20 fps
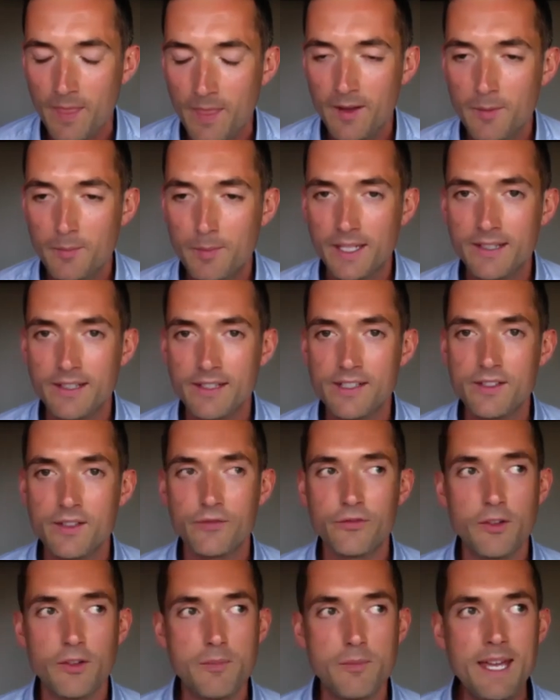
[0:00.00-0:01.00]
Because
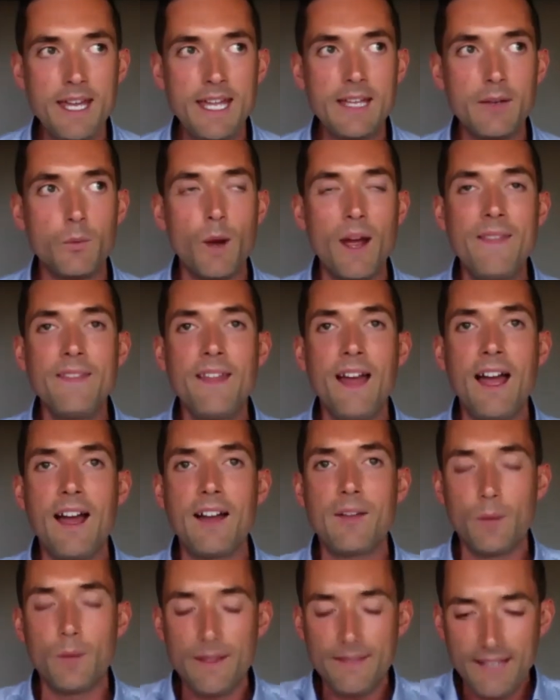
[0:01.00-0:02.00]
for me, when
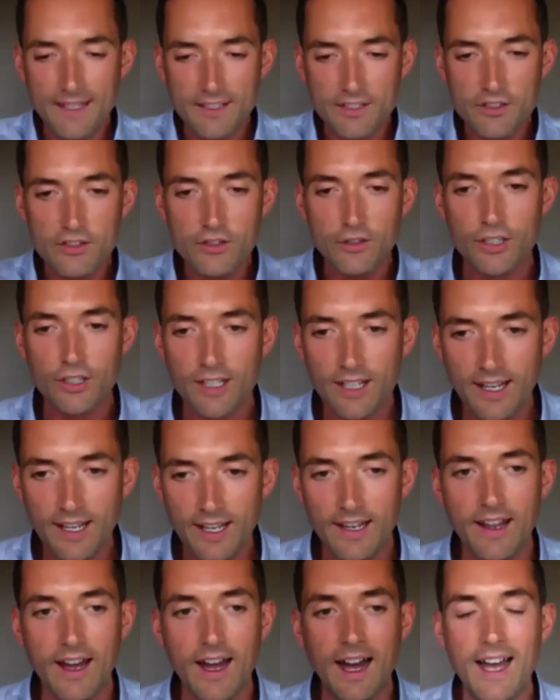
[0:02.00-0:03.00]
that sunk
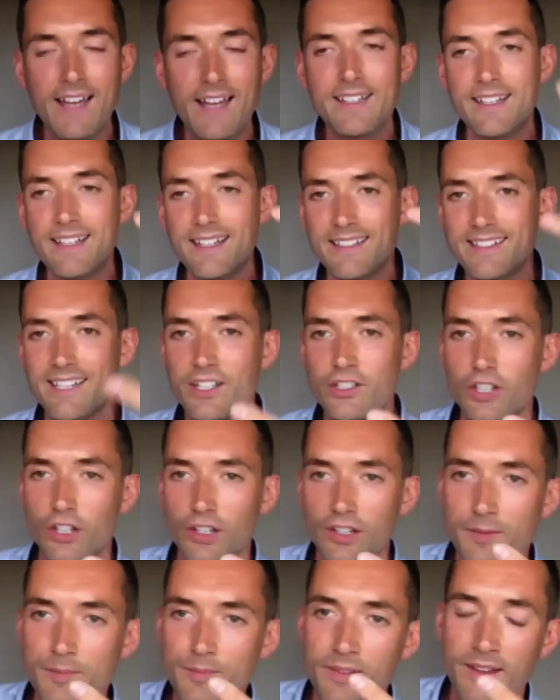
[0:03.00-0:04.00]
in, I had a decision:
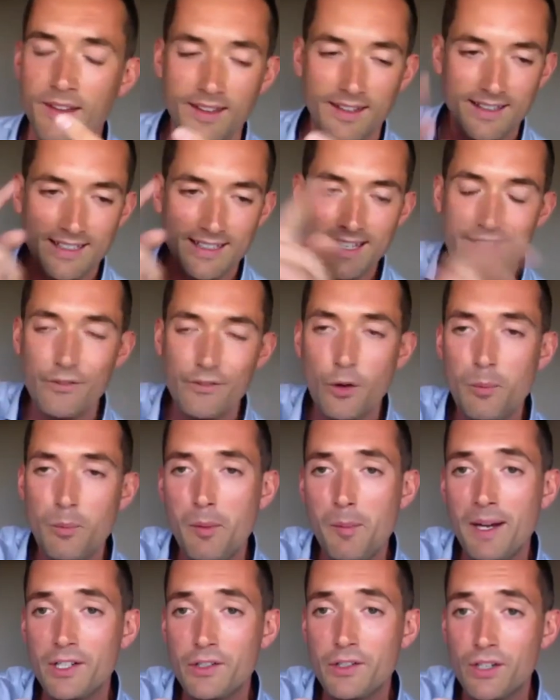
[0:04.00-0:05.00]
give up on
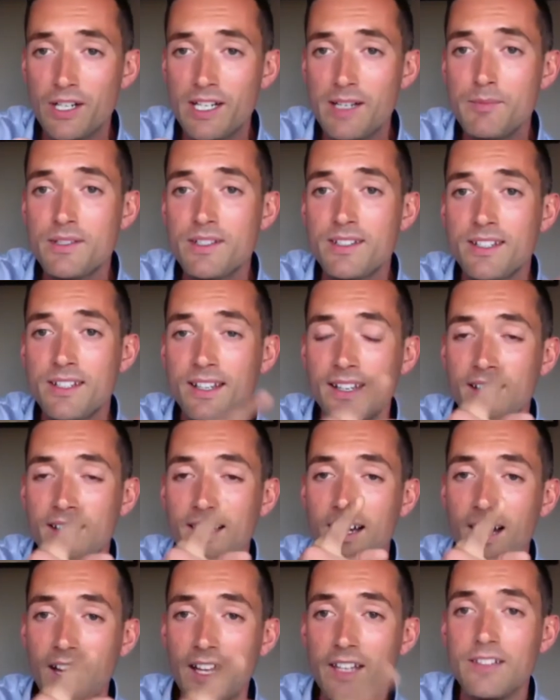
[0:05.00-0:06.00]
my dreams
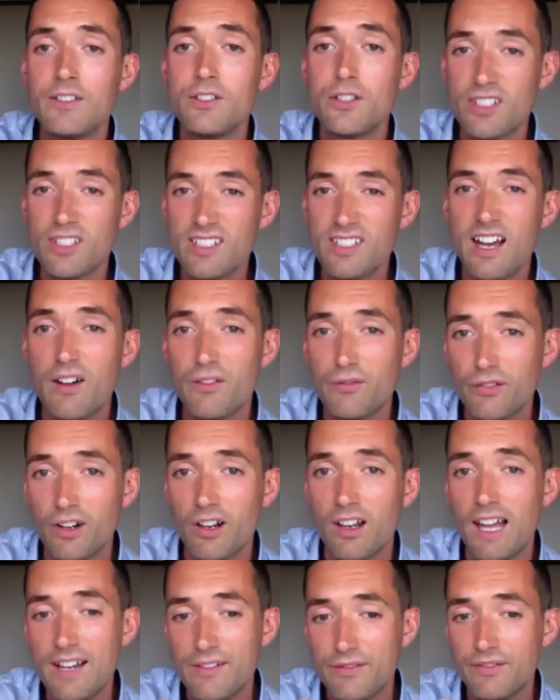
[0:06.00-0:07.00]
and just settle for a
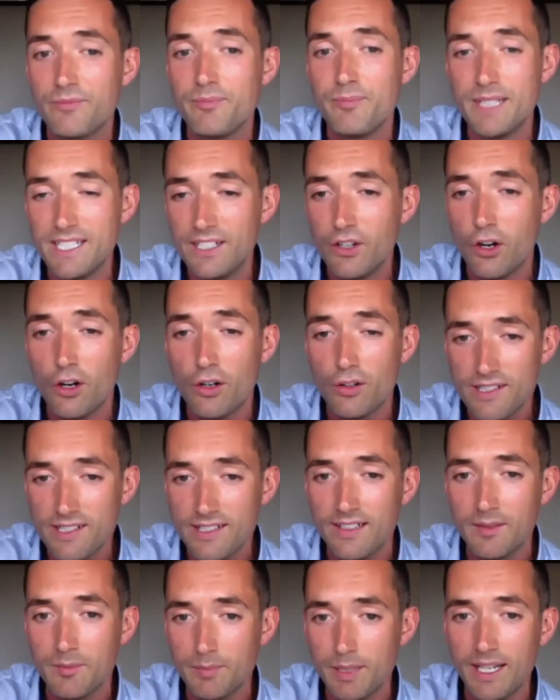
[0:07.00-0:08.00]
life of mediocrity
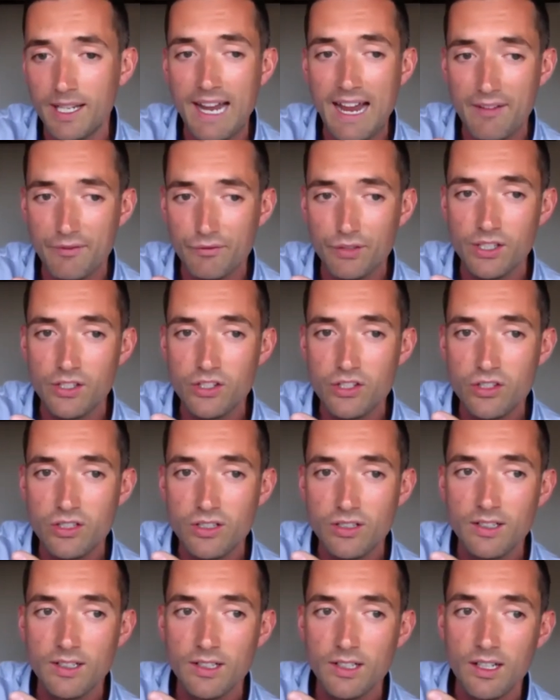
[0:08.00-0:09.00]
and being average
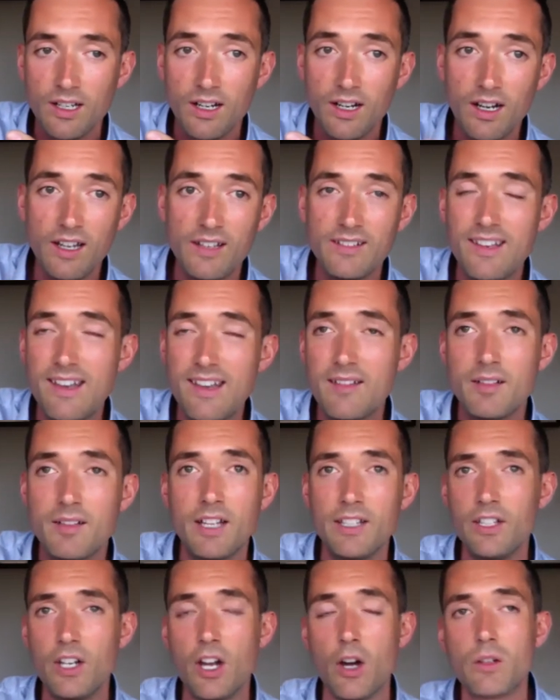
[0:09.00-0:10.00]
and,
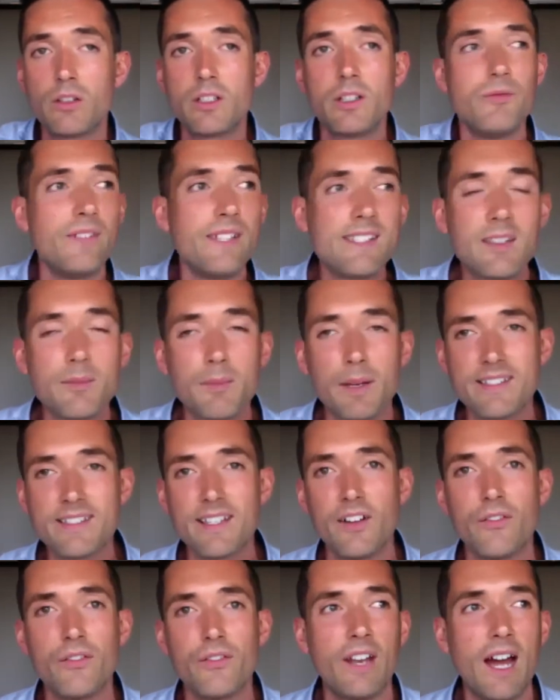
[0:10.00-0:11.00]
you know, convincing
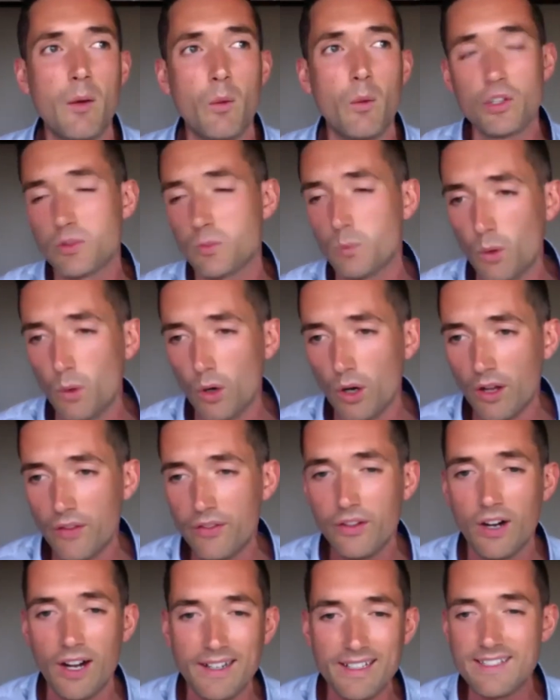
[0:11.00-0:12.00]
myself that I wasn't worth it,
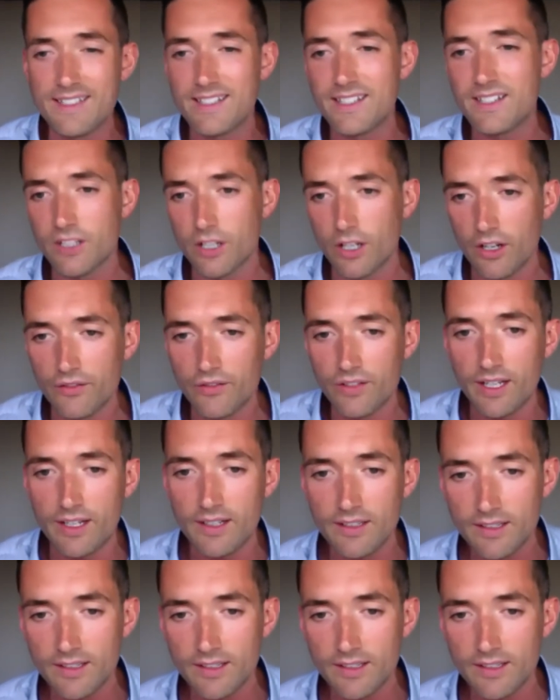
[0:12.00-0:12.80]
I didn't deserve it.